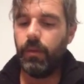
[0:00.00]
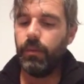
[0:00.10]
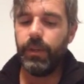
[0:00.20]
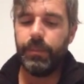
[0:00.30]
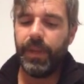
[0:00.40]

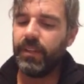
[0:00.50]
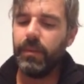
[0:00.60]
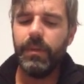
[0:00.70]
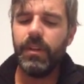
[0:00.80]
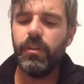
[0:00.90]
We picked the
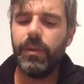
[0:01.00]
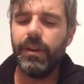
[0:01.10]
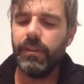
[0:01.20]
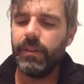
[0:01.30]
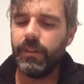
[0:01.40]

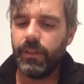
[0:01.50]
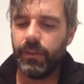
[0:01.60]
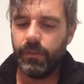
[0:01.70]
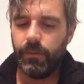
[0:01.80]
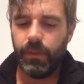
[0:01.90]
blueberries
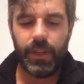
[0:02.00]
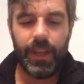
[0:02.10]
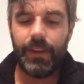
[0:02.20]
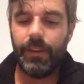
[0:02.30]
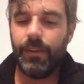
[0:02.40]
with
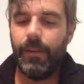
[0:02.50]
that.